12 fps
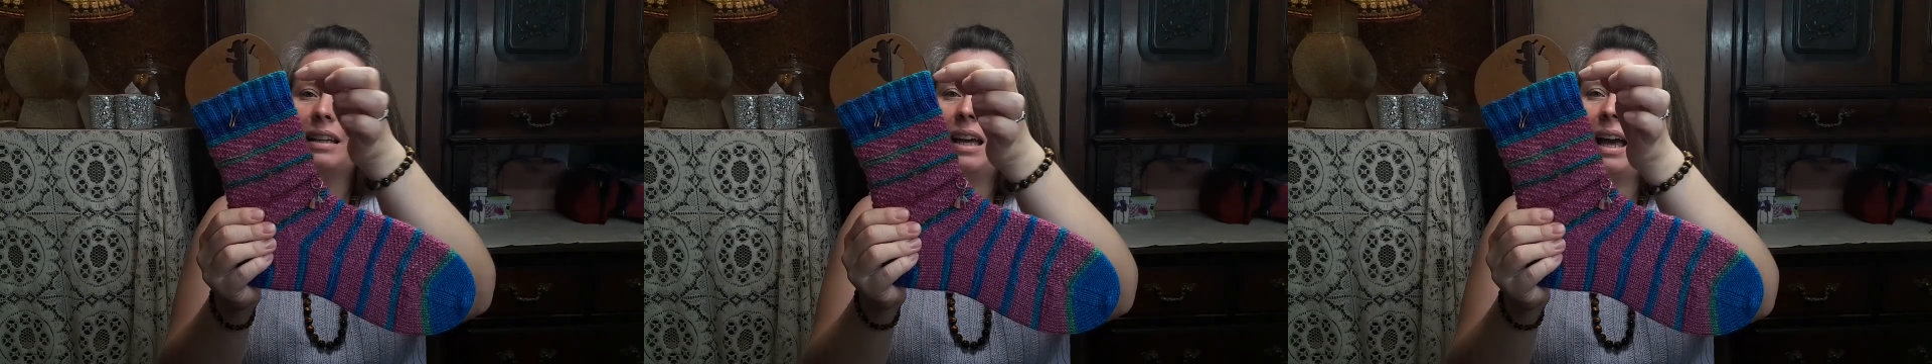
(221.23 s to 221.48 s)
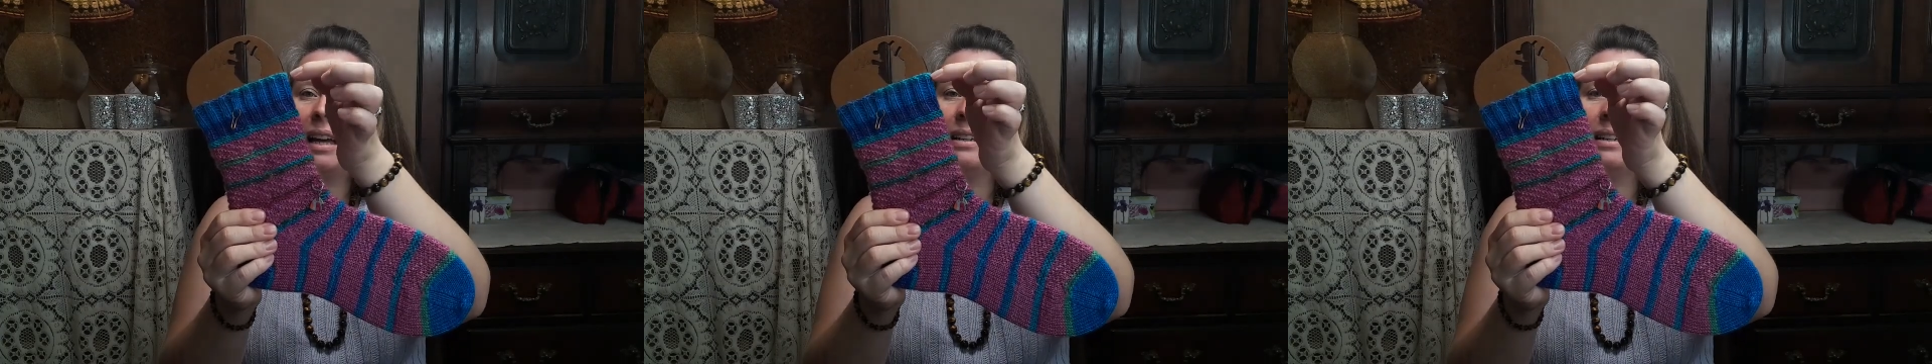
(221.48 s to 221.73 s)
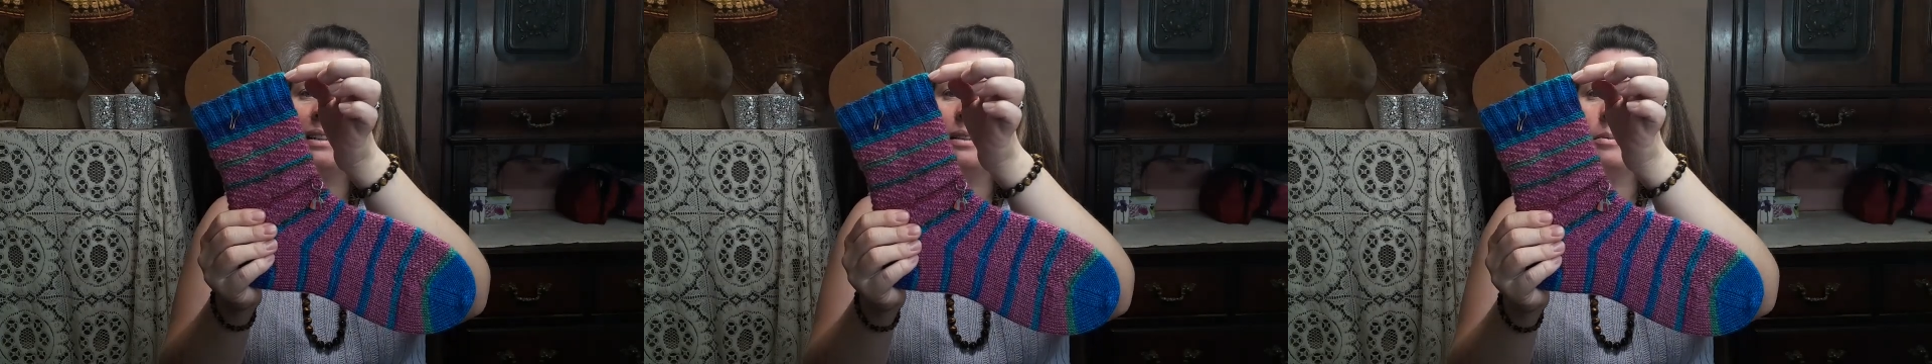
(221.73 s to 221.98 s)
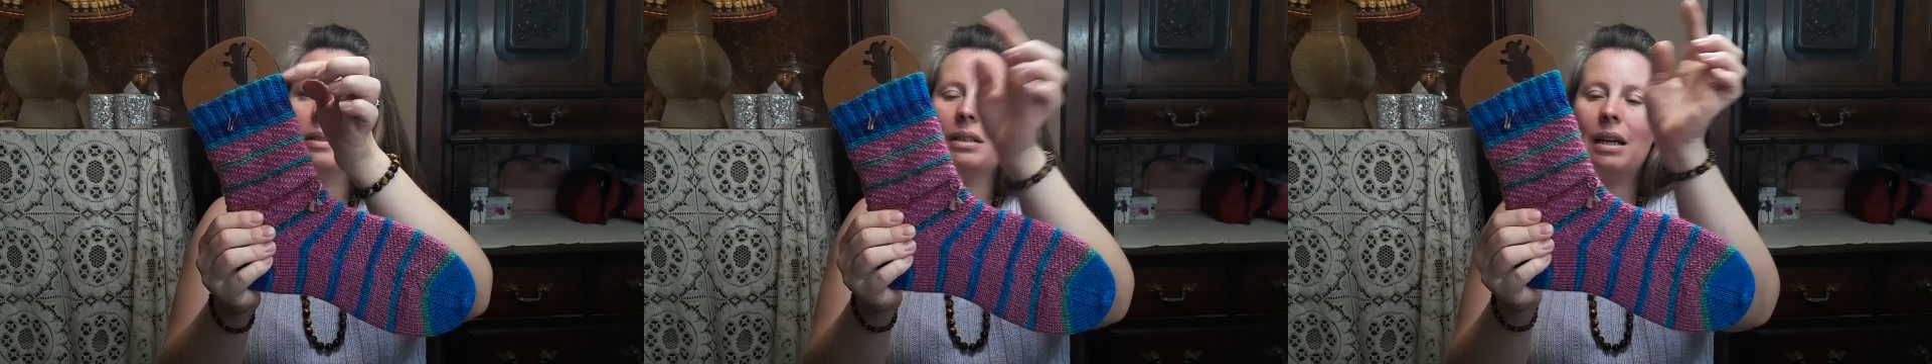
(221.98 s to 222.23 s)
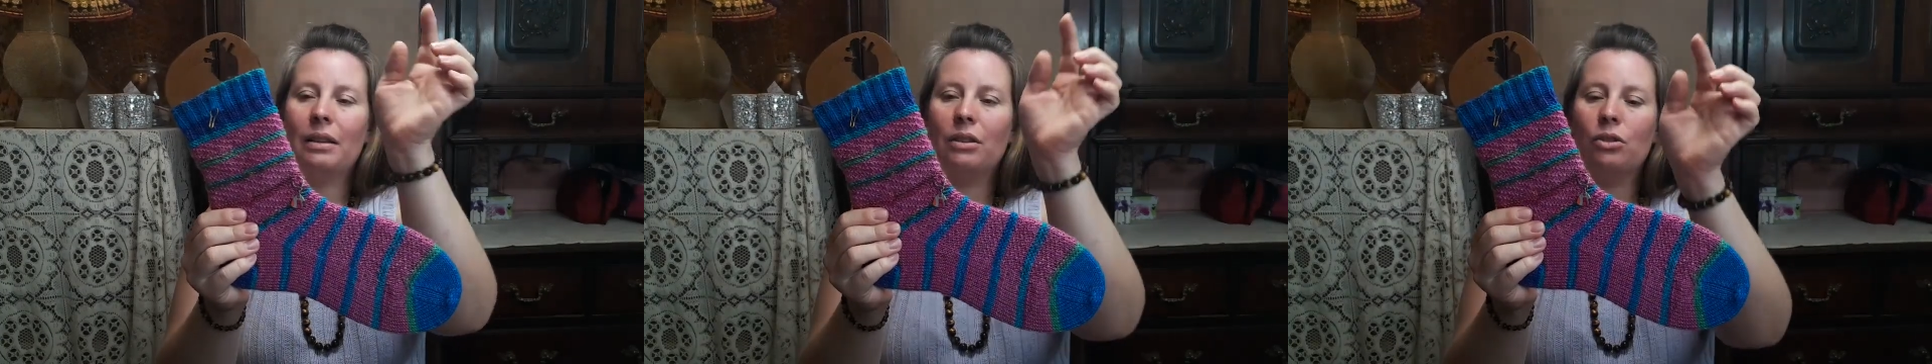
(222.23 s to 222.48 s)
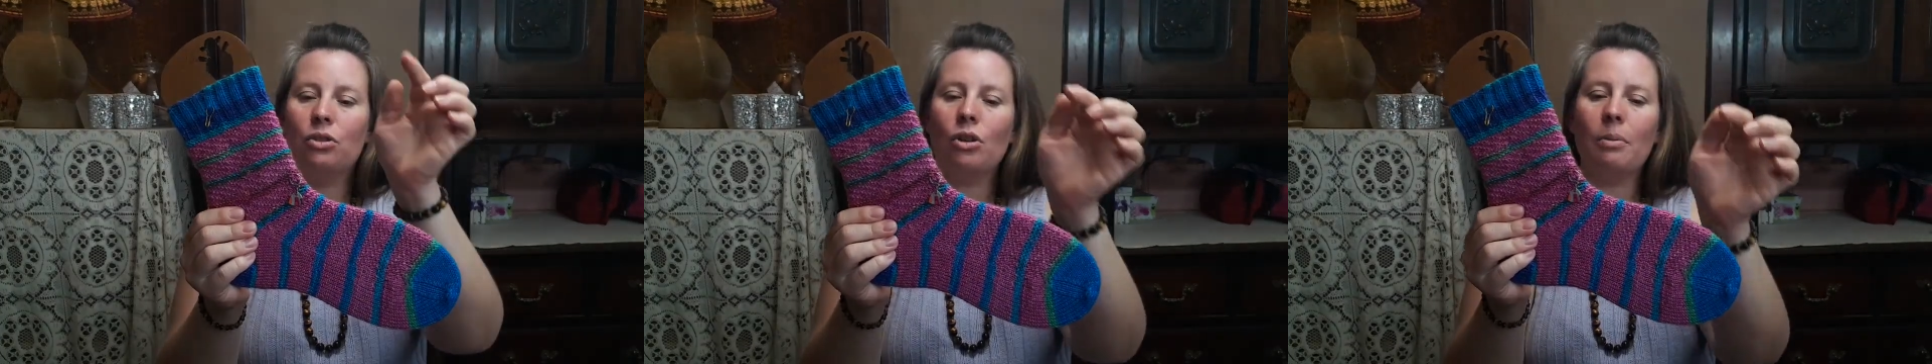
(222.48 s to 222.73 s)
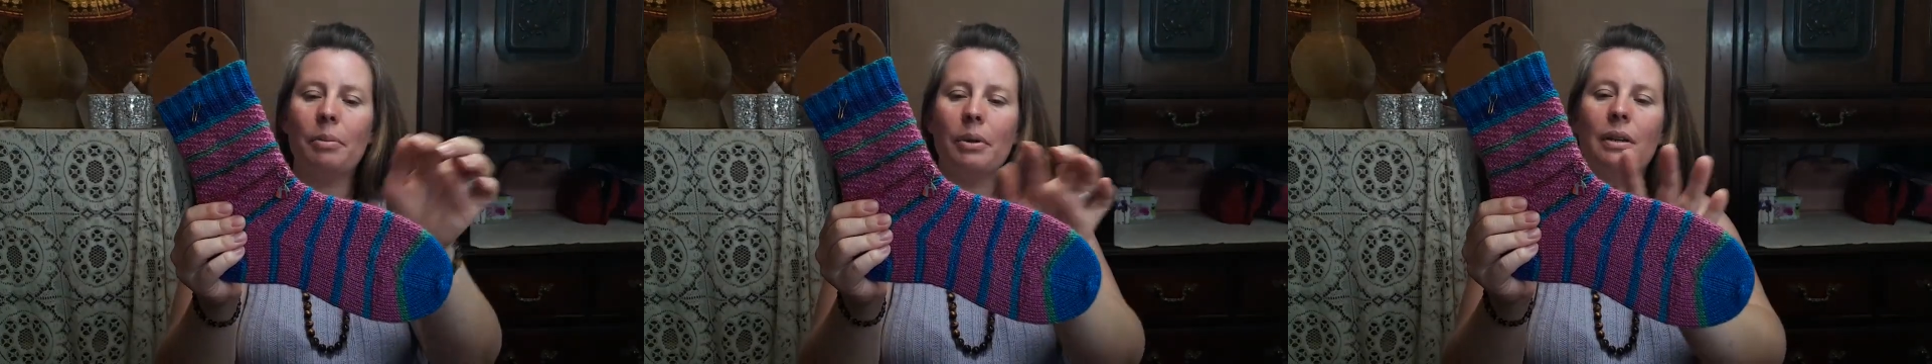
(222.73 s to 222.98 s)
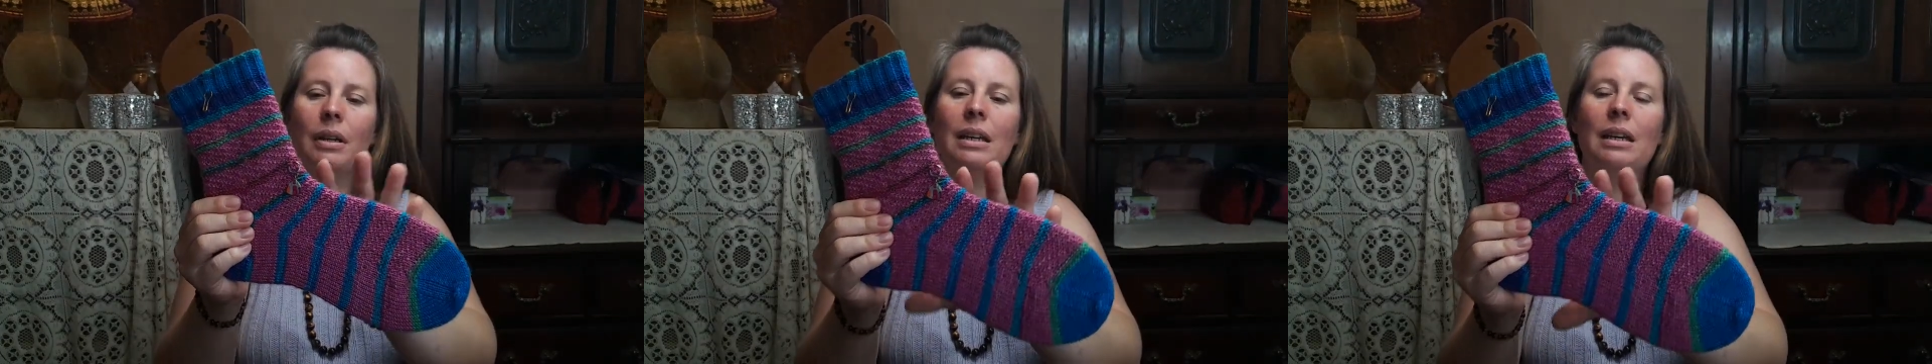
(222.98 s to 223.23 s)
and a little bit at the top,
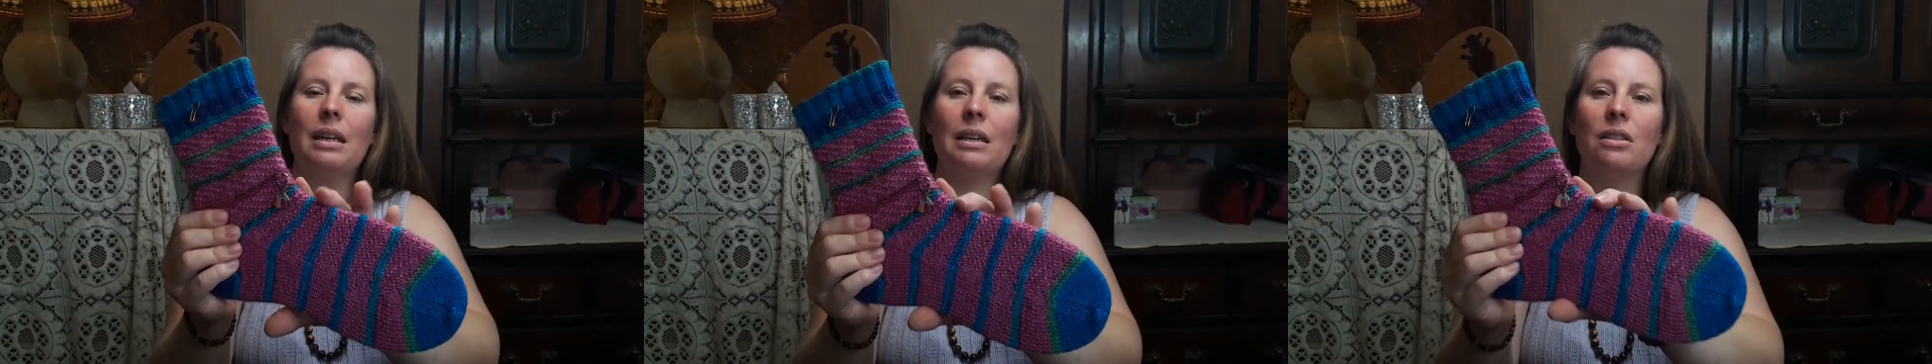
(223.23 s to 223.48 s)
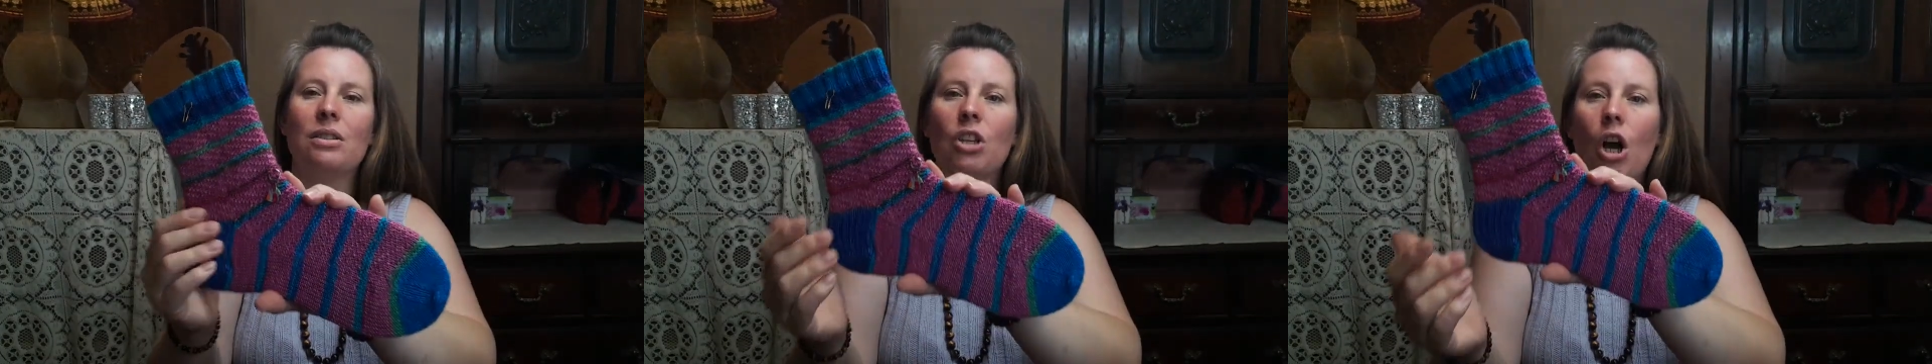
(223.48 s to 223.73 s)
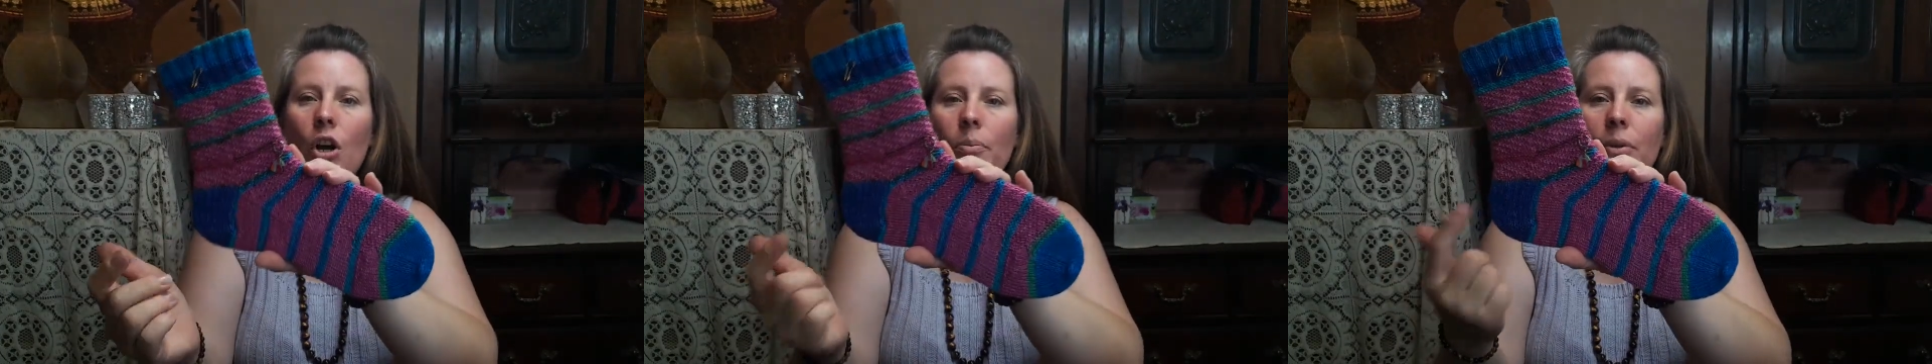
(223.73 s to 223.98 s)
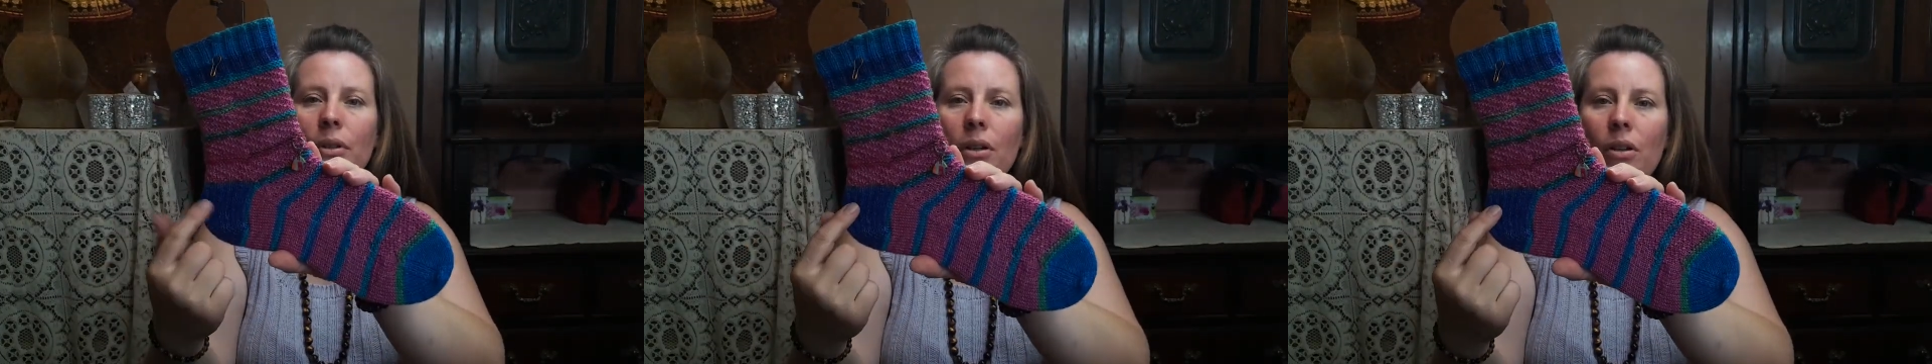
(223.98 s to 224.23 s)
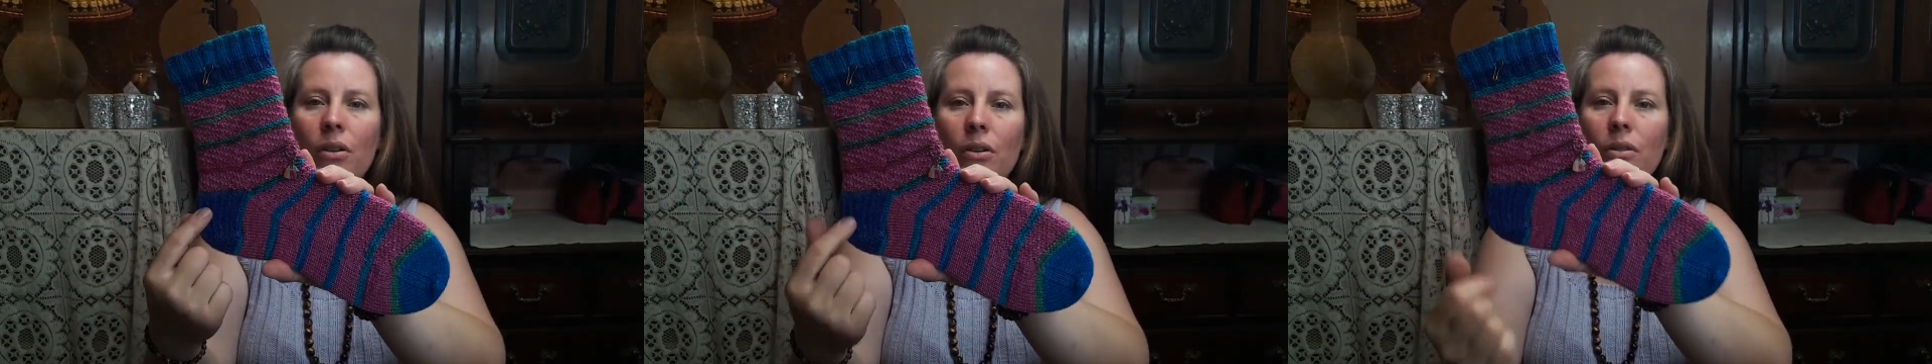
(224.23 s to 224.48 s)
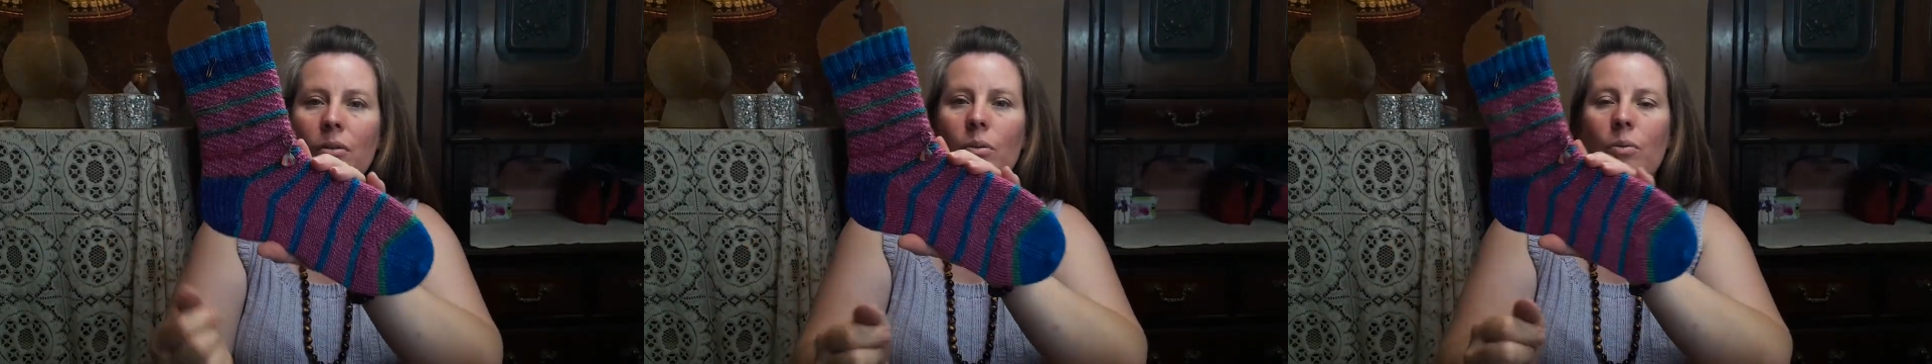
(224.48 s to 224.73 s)
is Opal yarn,